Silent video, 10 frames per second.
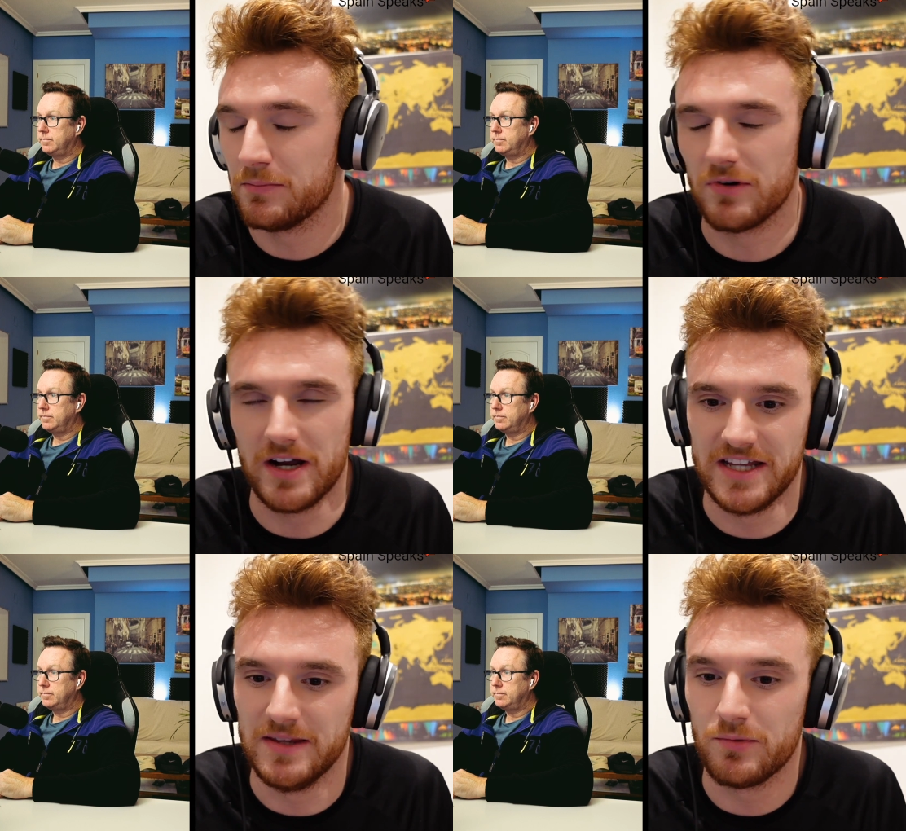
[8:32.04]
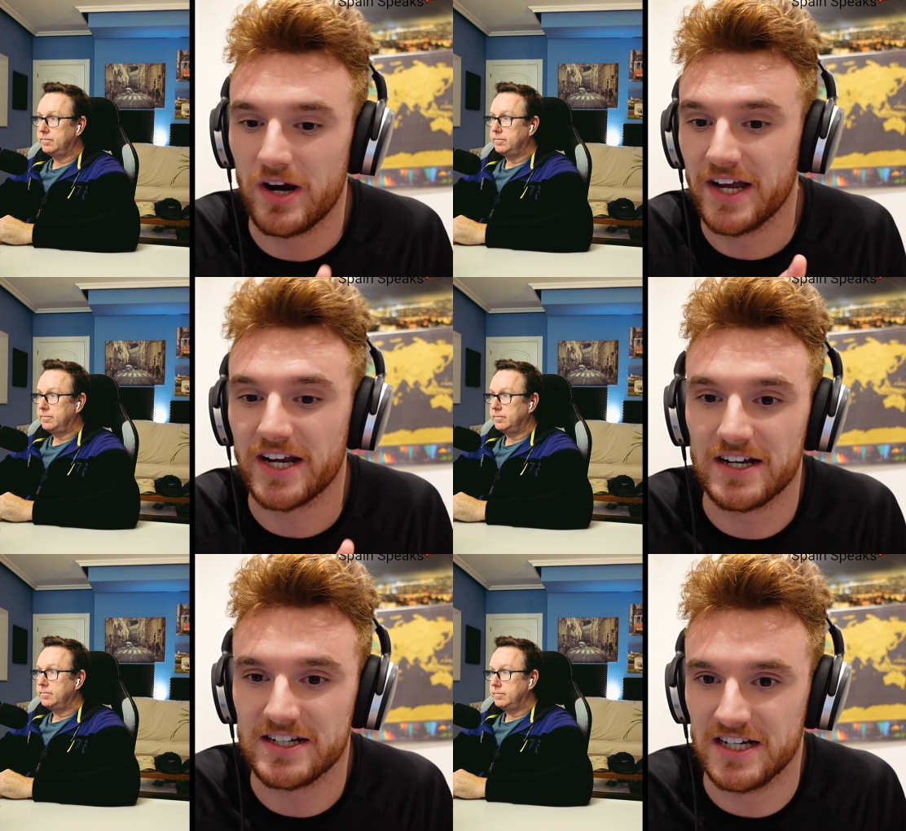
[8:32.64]
Speaker 1: pri- in the prior
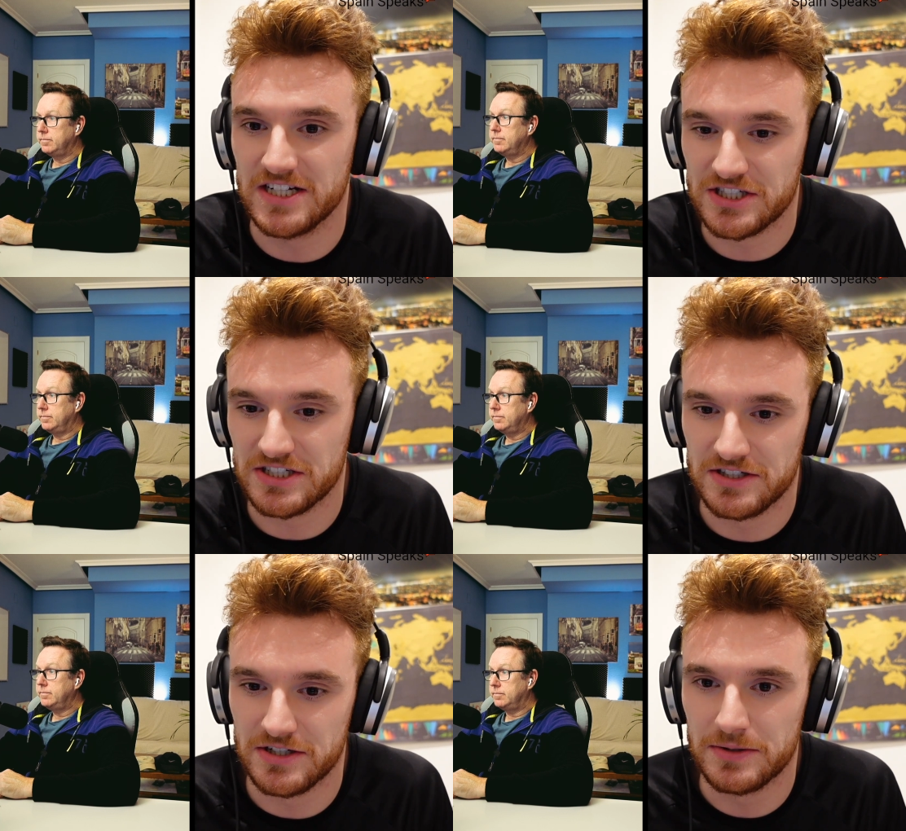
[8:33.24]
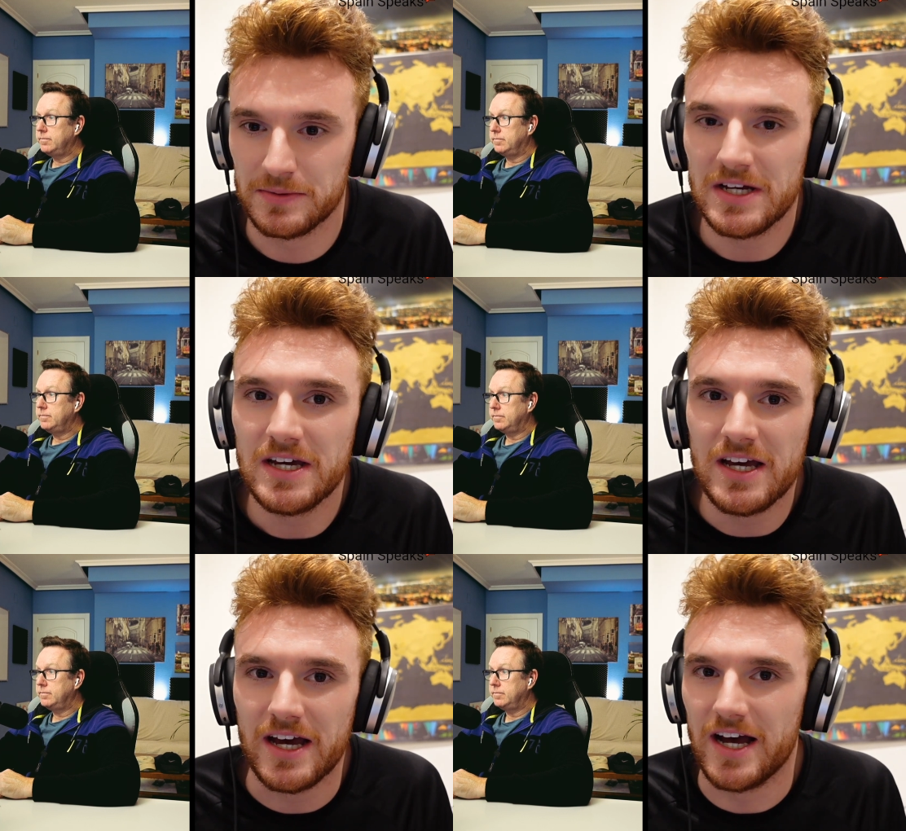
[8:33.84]
calculation, you know,
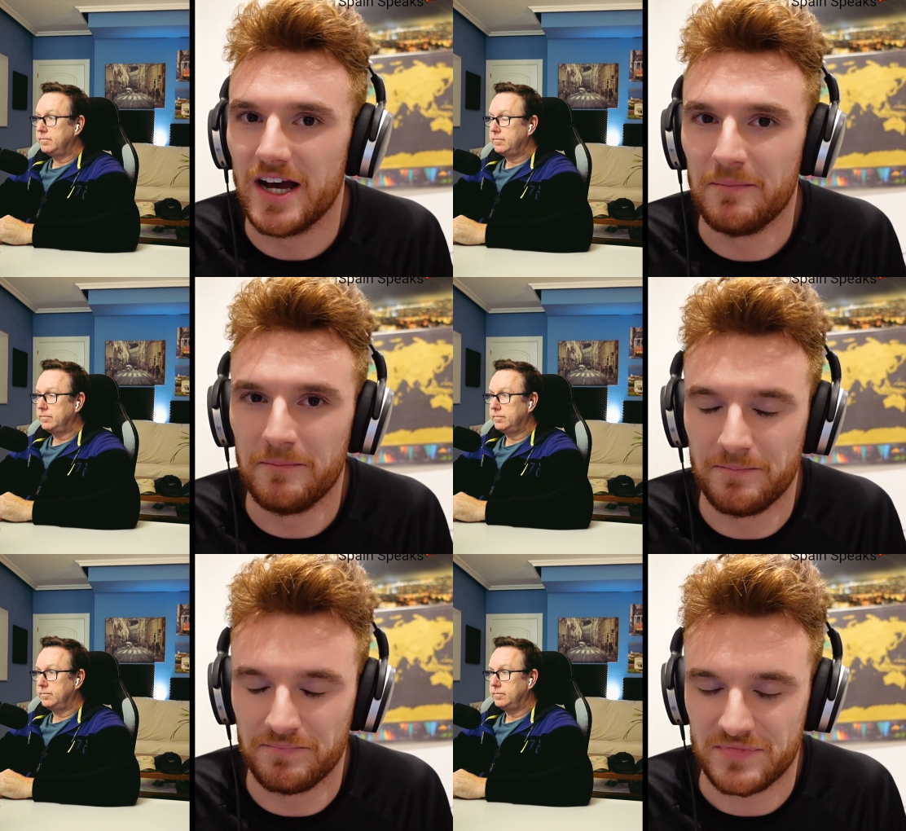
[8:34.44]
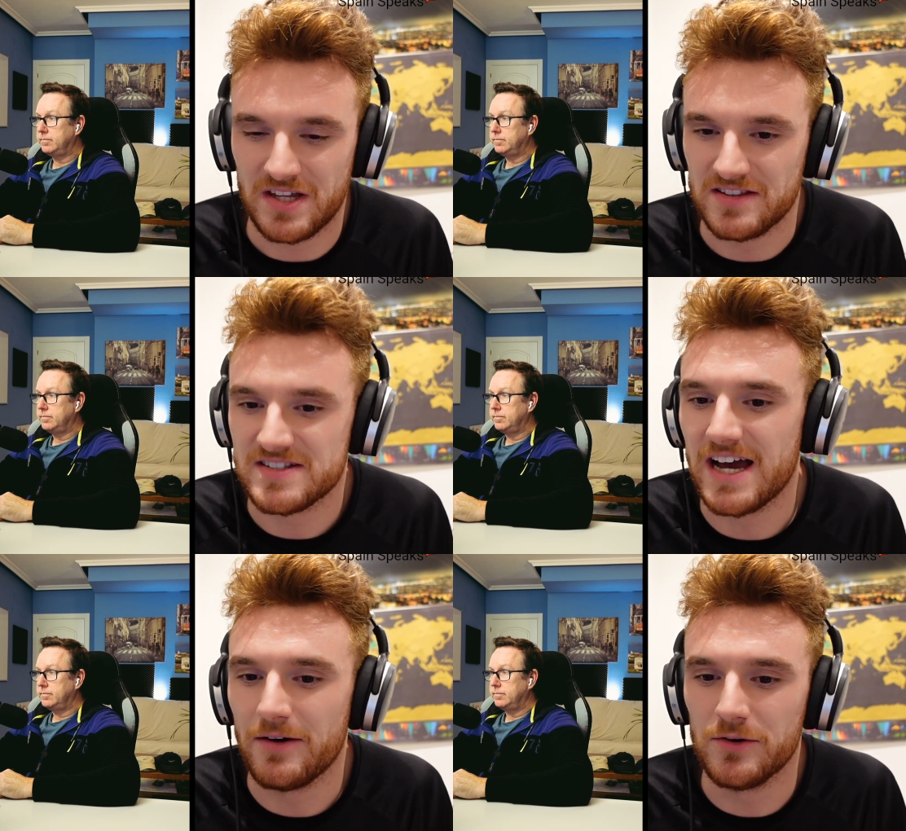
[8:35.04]
um,
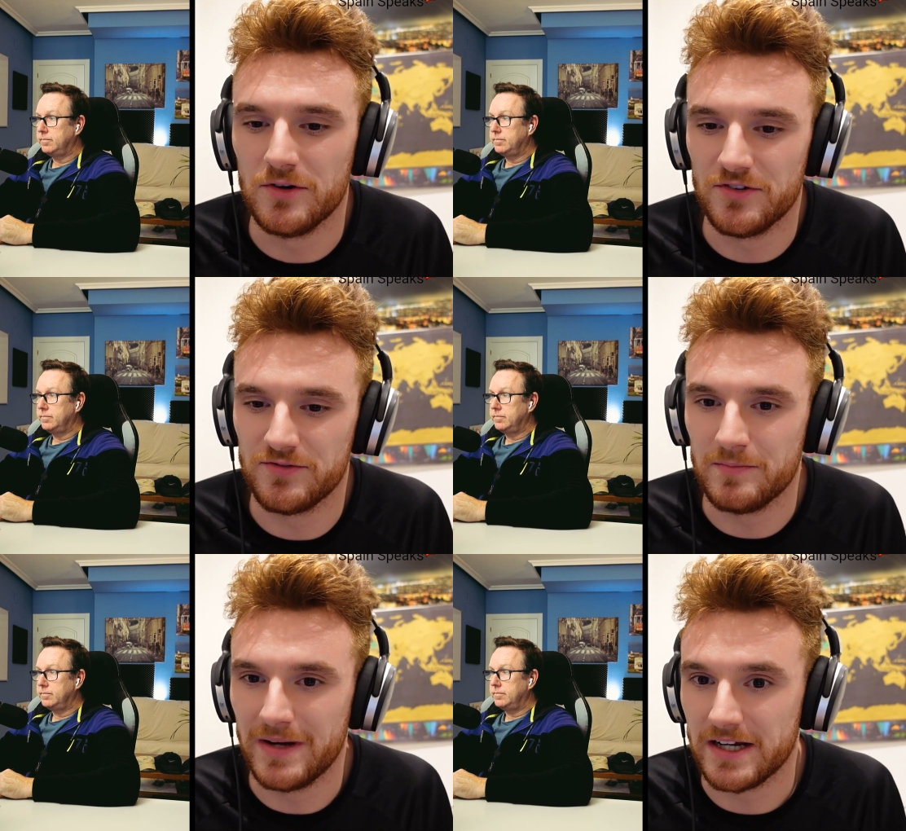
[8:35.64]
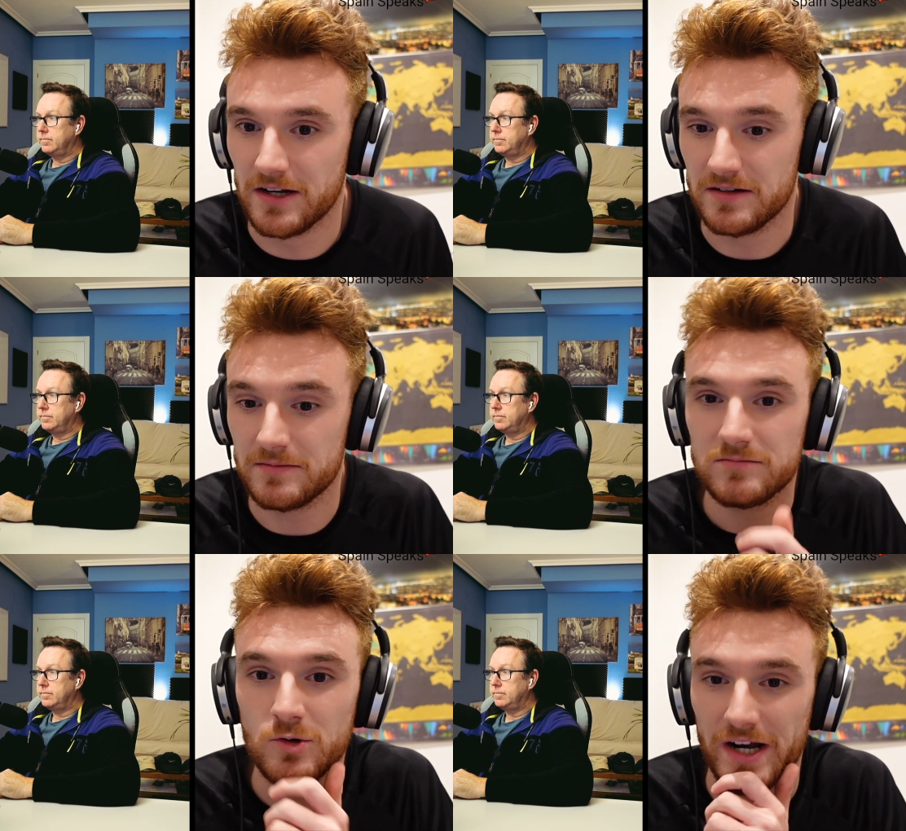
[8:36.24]
town halls make a,
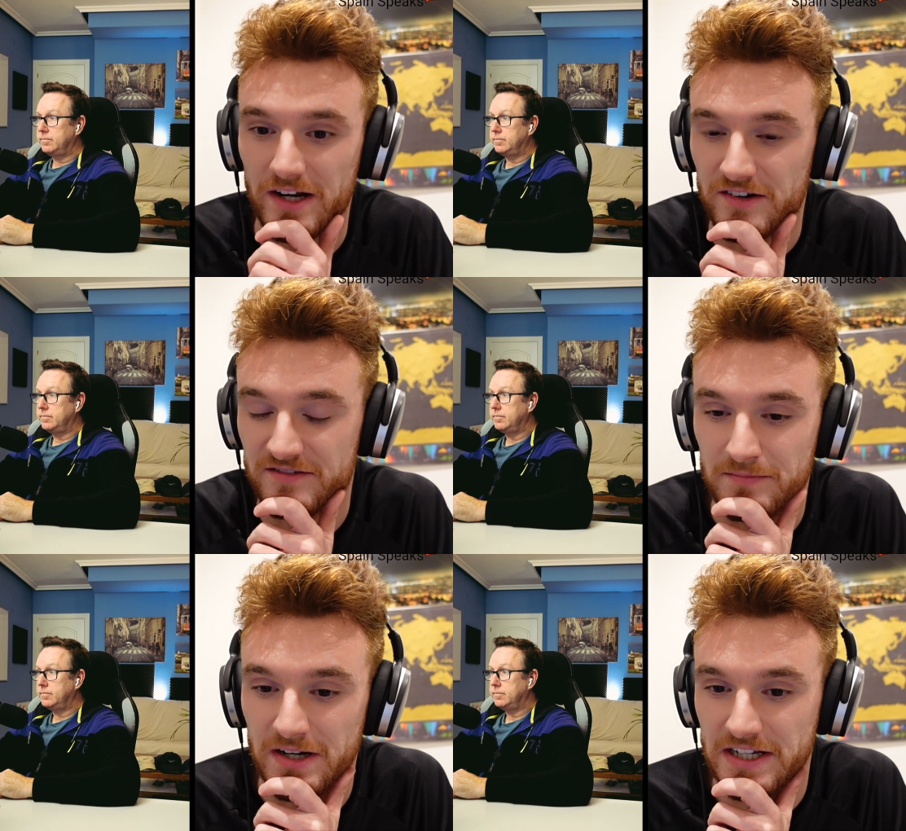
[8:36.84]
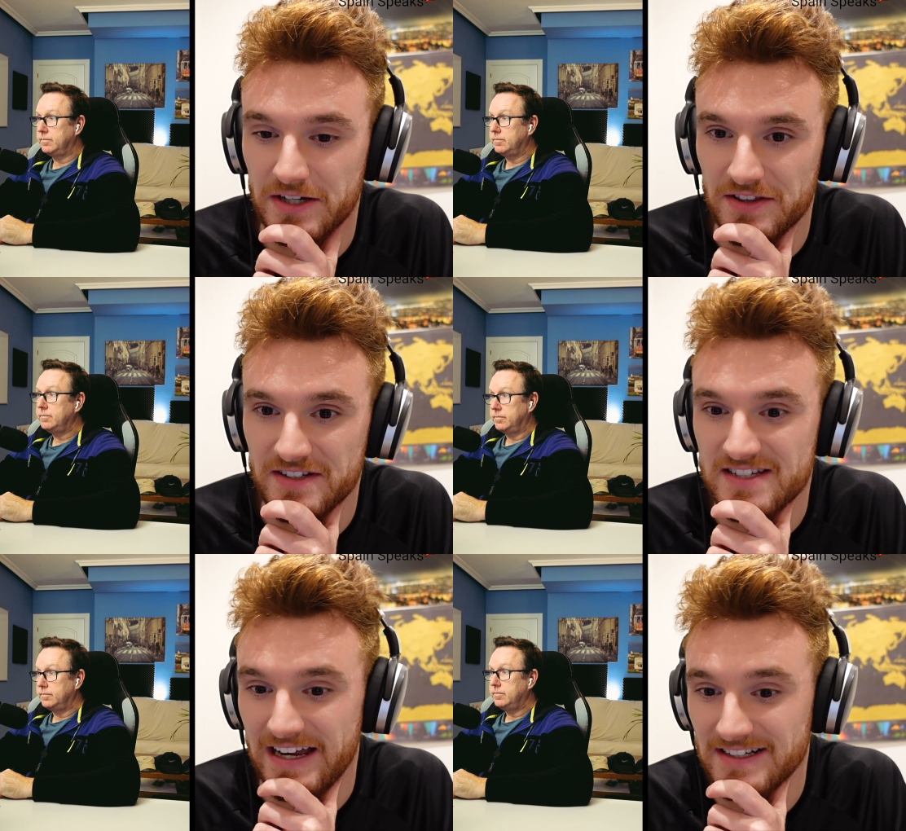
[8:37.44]
quite a lot of money on the
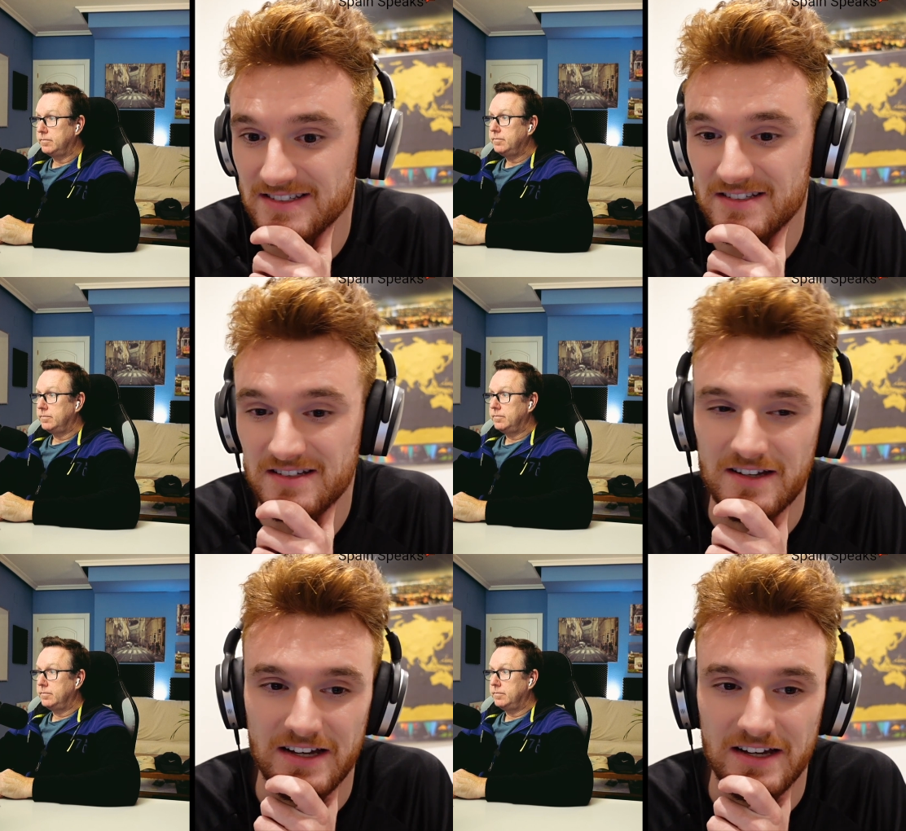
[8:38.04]
tax.